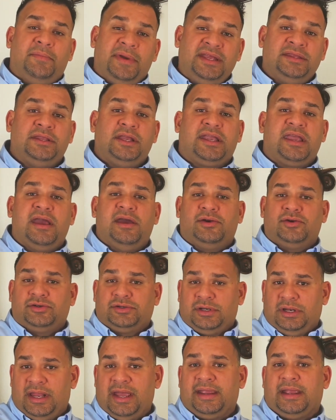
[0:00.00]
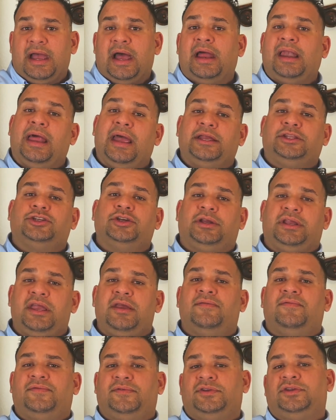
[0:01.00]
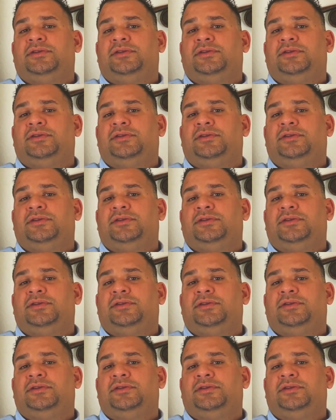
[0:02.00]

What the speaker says: indicators like I like to give